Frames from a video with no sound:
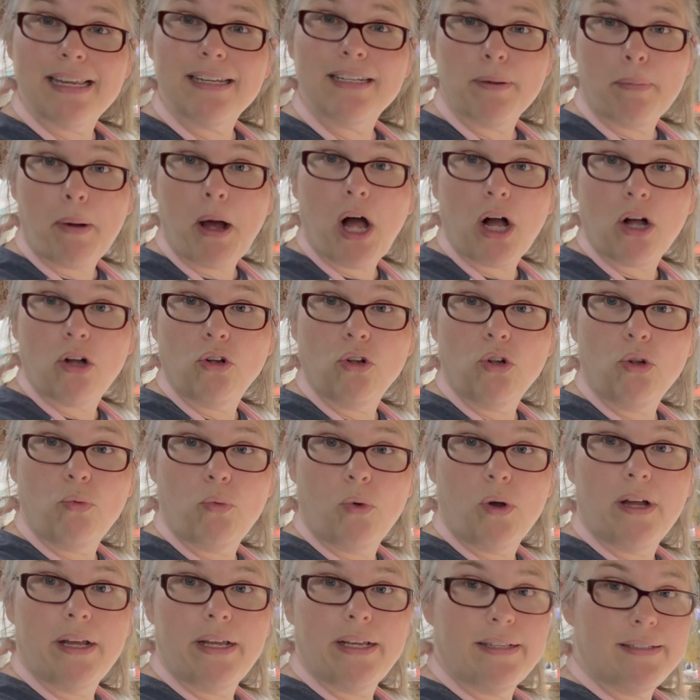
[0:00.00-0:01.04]
debacle
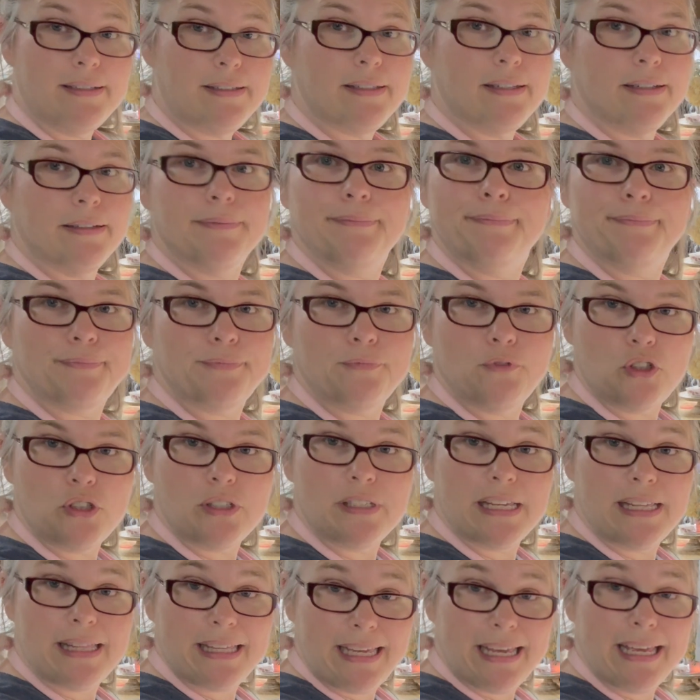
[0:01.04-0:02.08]
was, you
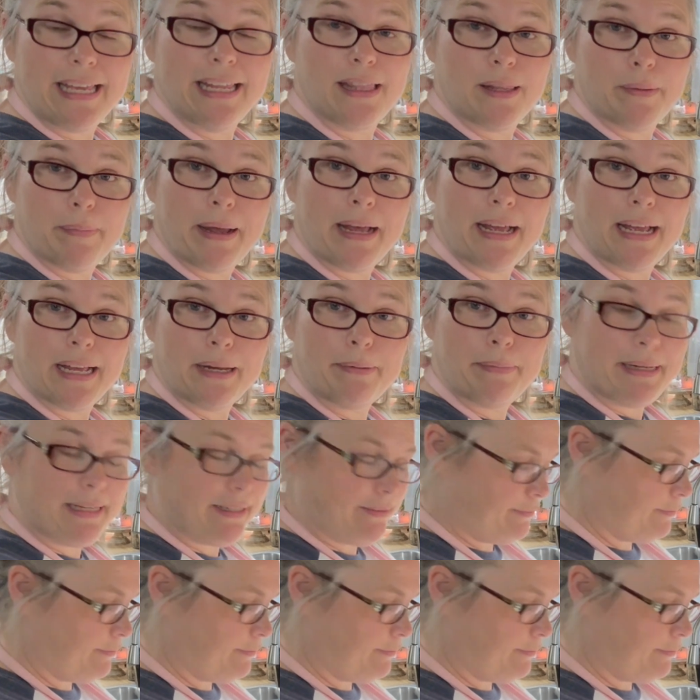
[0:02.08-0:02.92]
see the kid in the behind me?